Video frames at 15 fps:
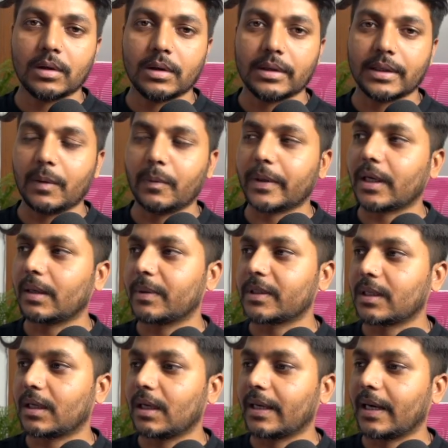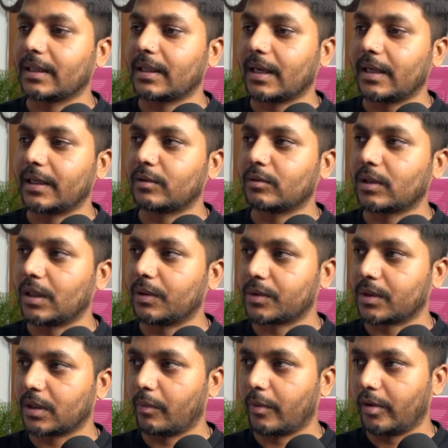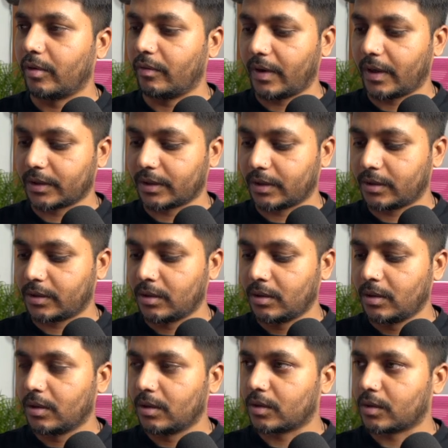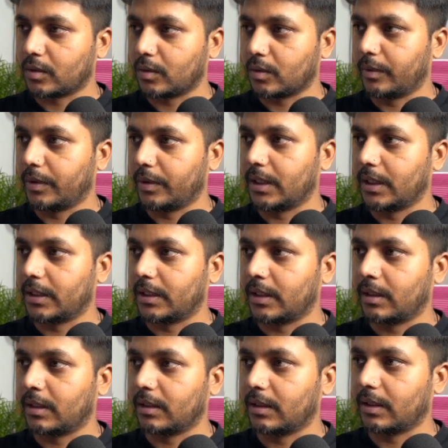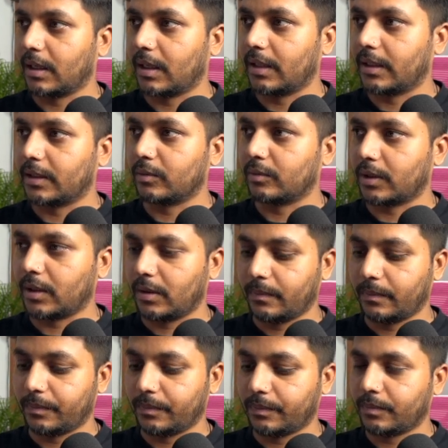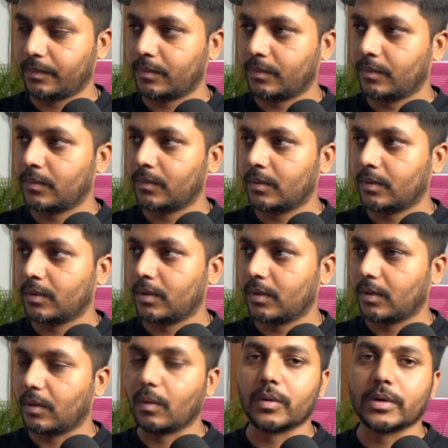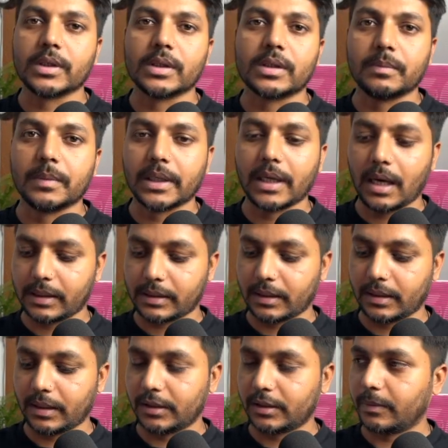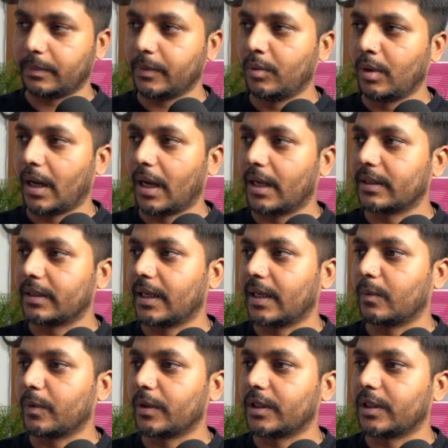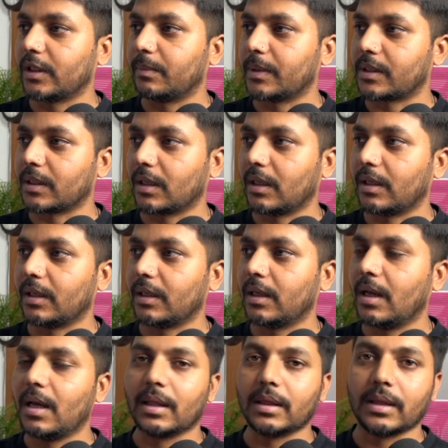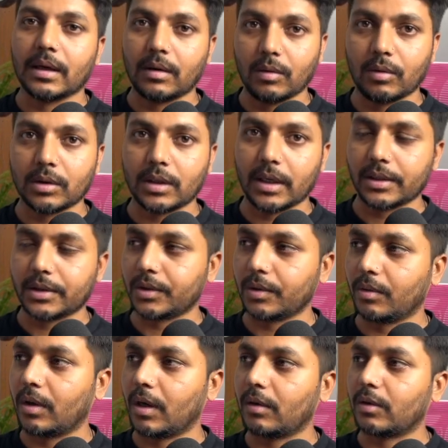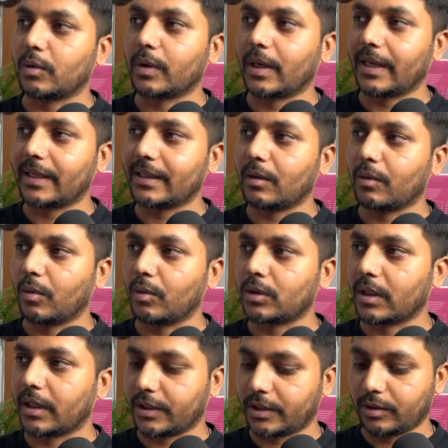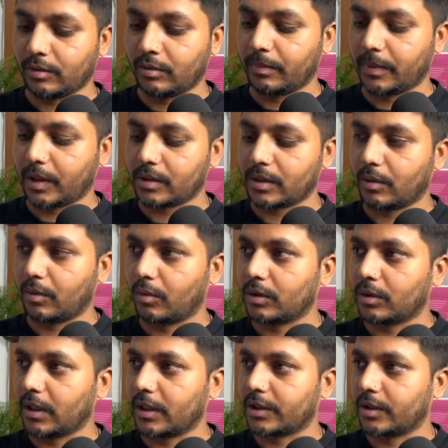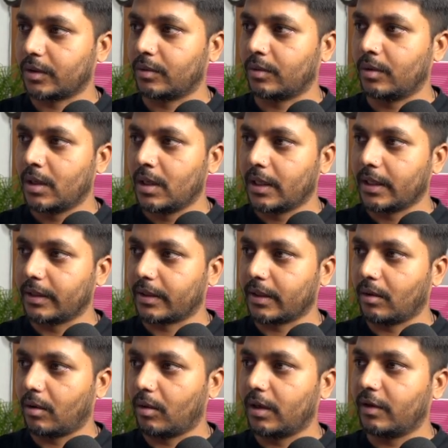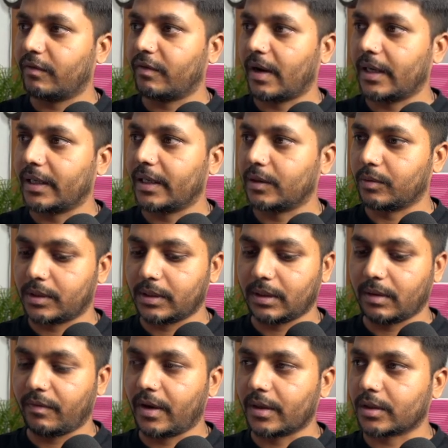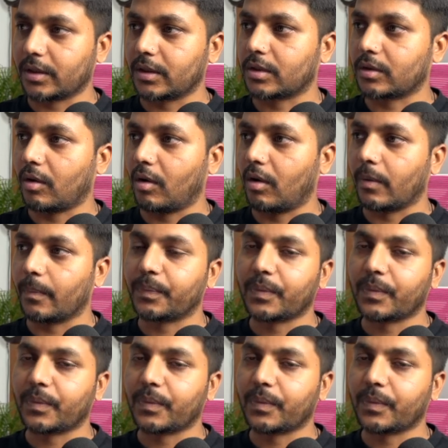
Then we can basically get the running total using a window functions. So we need the running total, which is being asked in the interview, and then we need basically the growth ratio. Now to get the growth ratio, because the growth ratio you can only find using the functions called